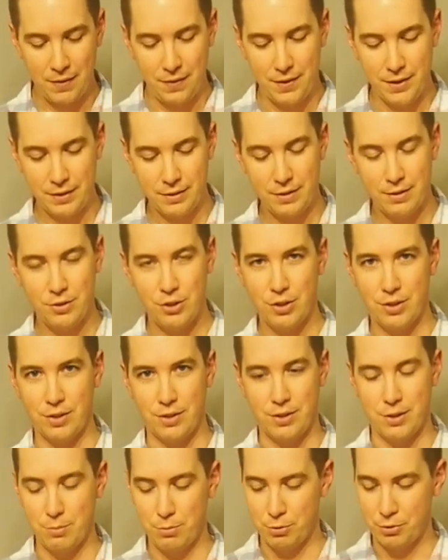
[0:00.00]
This is just a
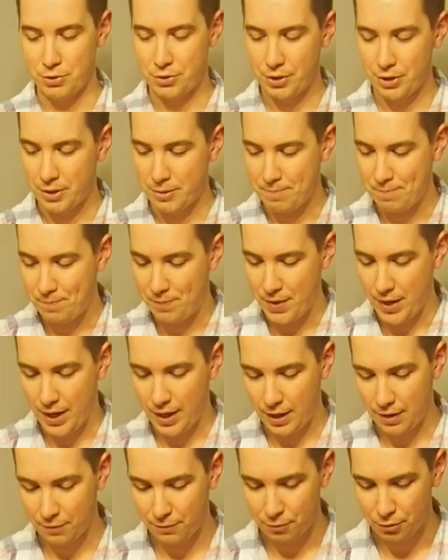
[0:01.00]
simple syrup,
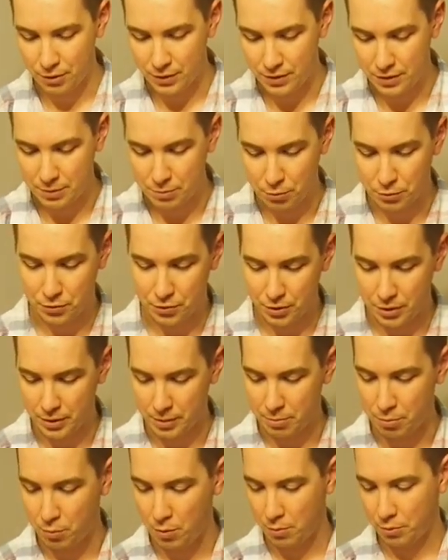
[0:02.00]
and for a simple
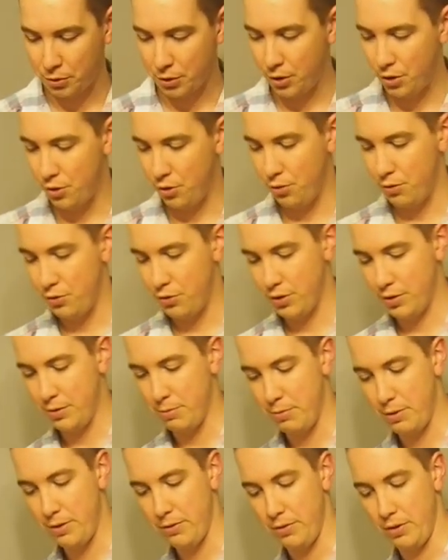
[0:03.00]
syrup, what we're gonna do is just
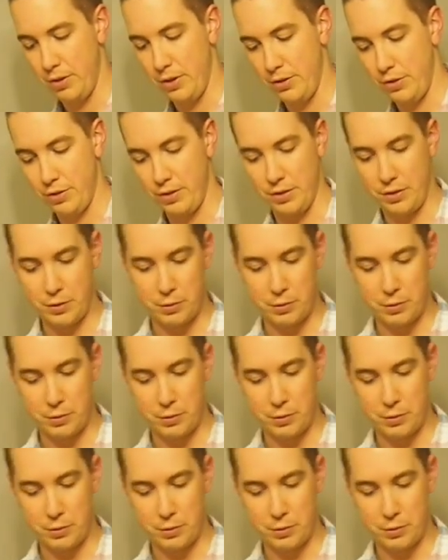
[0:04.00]
a bit of a, just a